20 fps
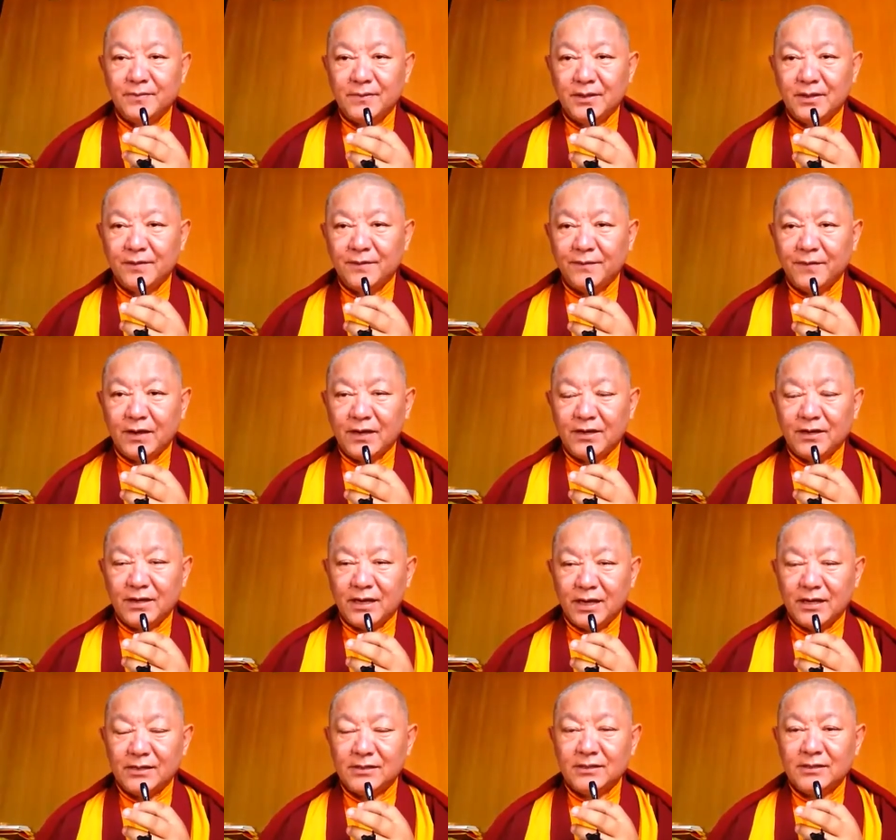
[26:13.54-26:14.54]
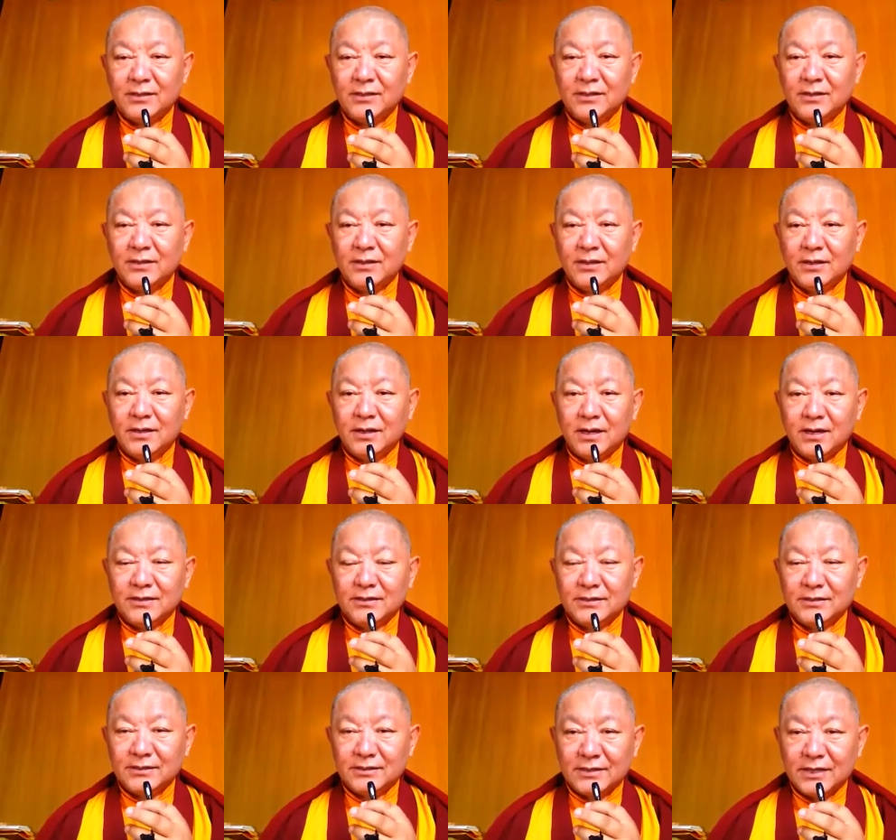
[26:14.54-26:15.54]
if I can
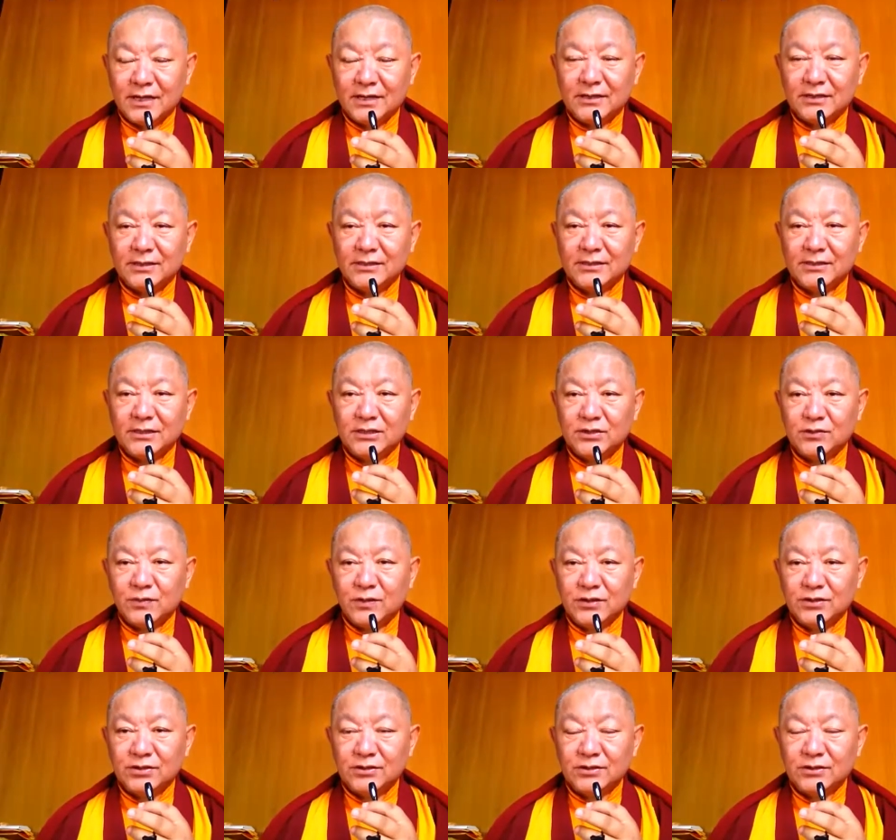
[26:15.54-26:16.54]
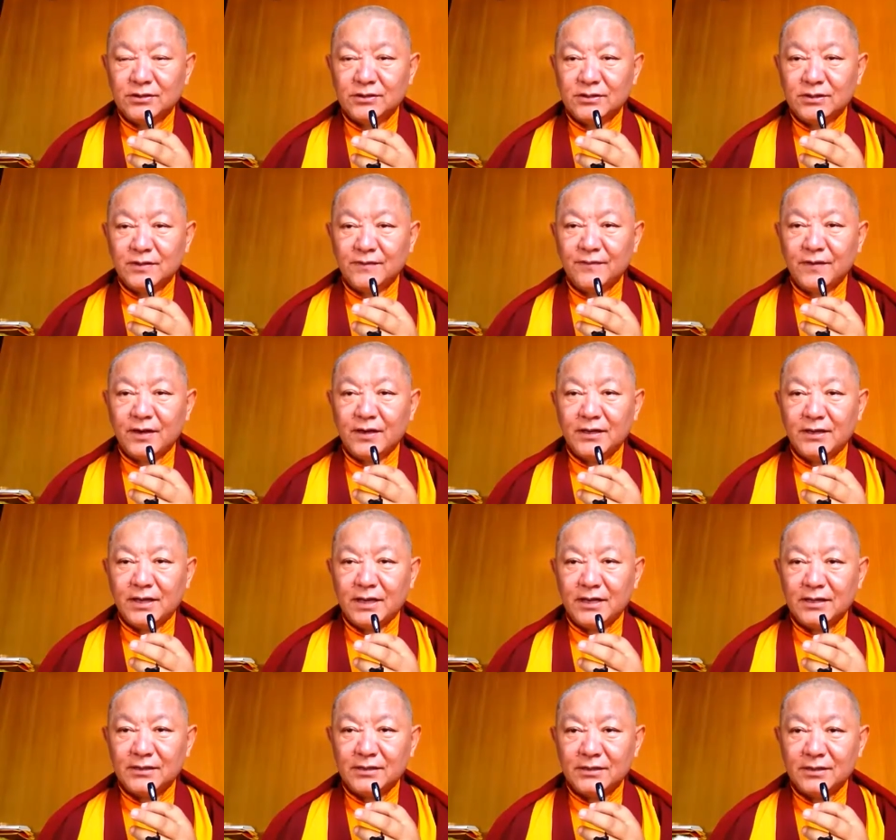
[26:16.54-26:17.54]
understand the situation, if I
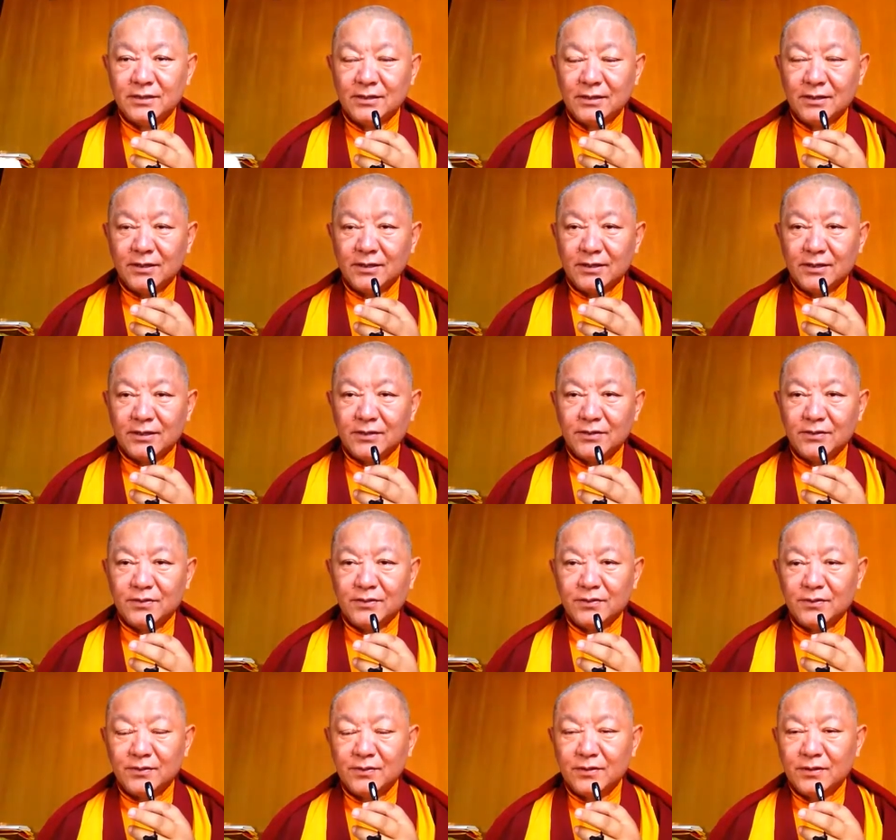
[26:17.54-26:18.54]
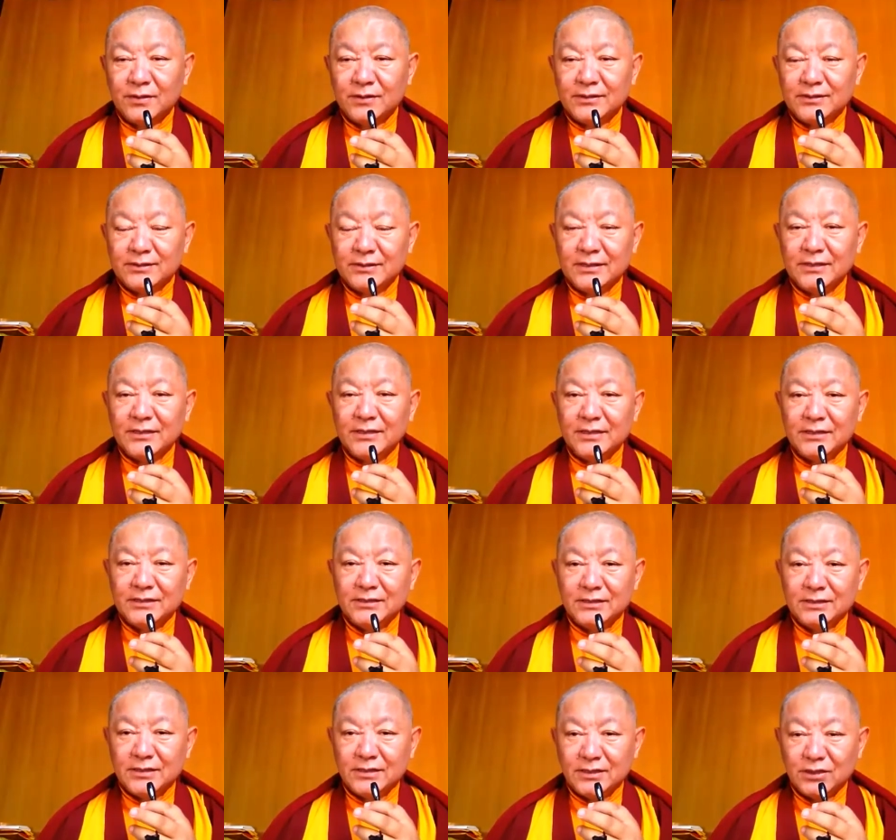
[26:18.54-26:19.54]
can, see
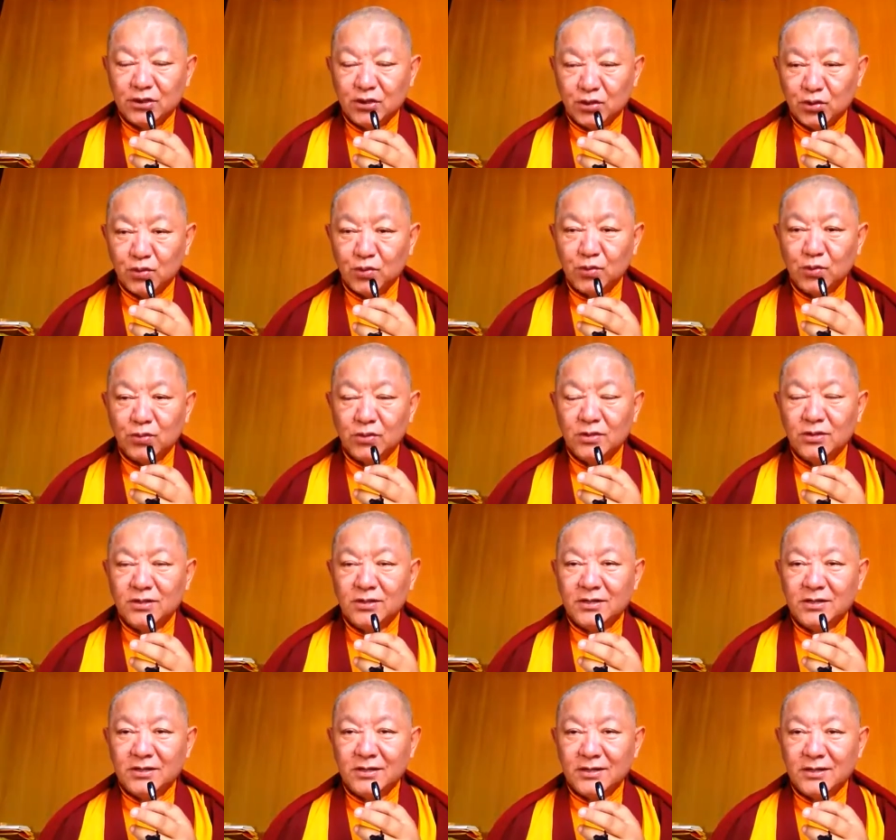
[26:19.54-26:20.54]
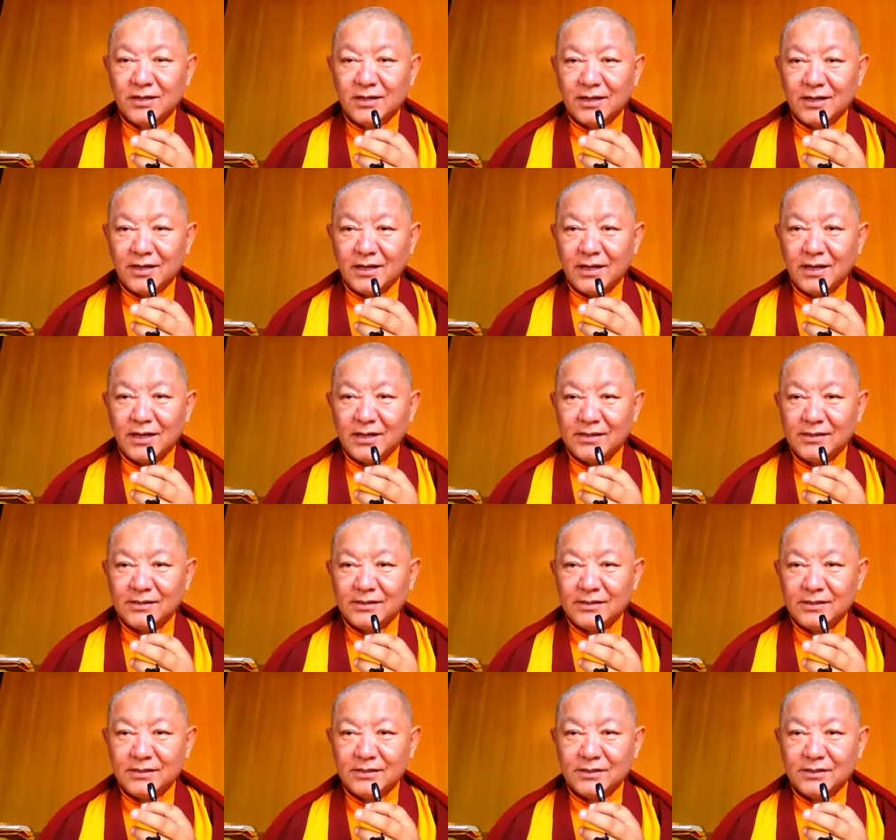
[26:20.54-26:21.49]
this through, then